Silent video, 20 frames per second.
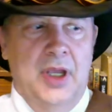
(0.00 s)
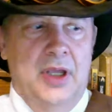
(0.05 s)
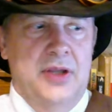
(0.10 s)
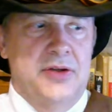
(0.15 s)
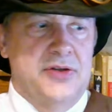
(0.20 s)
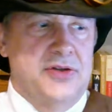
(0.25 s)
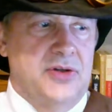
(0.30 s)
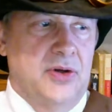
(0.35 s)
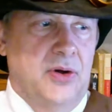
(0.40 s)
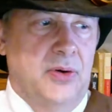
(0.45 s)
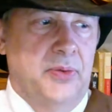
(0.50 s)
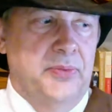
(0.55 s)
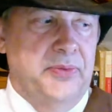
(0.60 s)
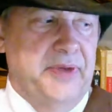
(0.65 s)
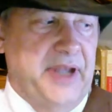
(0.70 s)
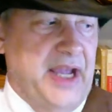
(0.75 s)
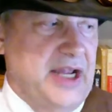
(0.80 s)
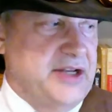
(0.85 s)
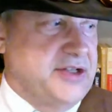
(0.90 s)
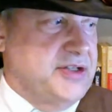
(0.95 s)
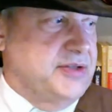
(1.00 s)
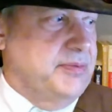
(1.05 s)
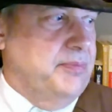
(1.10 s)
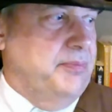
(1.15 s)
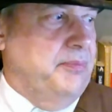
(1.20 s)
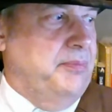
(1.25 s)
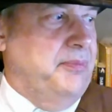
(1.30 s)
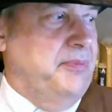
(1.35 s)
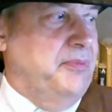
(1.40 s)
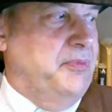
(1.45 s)
So that's
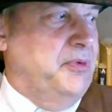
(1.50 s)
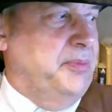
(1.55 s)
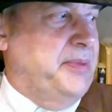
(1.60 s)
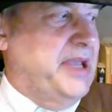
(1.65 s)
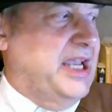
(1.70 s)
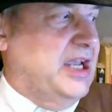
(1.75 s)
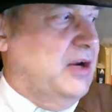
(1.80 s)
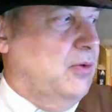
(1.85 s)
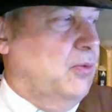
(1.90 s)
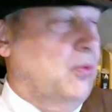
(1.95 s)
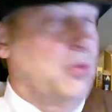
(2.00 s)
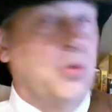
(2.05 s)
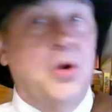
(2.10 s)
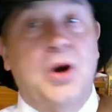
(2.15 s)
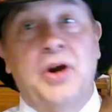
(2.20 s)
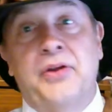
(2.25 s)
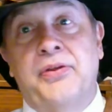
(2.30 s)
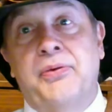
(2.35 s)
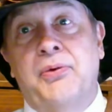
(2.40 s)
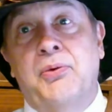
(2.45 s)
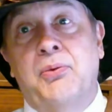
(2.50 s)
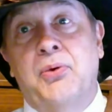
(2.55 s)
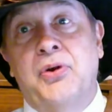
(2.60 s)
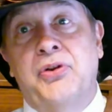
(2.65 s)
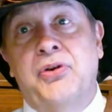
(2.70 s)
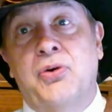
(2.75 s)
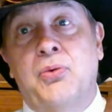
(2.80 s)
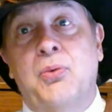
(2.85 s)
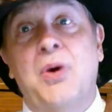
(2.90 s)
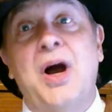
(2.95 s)
will make it worth
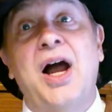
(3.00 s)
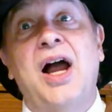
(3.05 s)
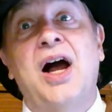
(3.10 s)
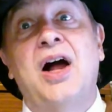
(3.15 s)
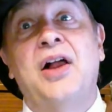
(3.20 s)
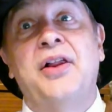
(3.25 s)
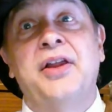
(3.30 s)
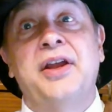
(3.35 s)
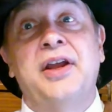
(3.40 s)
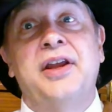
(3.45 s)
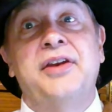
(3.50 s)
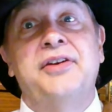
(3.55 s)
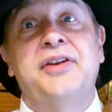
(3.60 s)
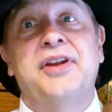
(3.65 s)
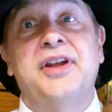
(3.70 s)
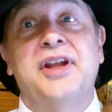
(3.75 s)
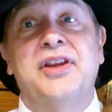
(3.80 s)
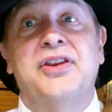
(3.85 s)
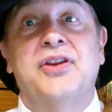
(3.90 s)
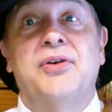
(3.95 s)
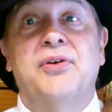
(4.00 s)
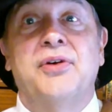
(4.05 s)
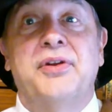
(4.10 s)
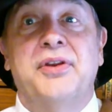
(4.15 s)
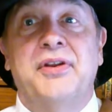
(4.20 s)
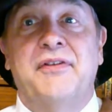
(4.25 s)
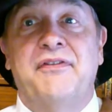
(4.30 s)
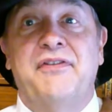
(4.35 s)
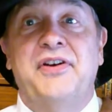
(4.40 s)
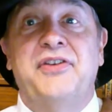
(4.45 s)
worth your while to get the,
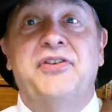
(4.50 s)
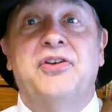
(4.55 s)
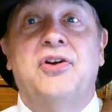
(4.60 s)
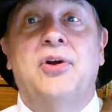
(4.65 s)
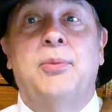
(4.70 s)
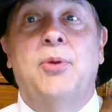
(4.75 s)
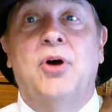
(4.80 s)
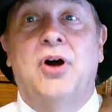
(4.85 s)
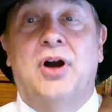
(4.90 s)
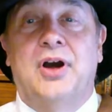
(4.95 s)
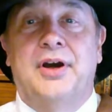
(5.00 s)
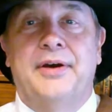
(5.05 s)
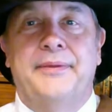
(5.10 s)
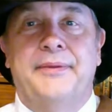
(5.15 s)
the physical book.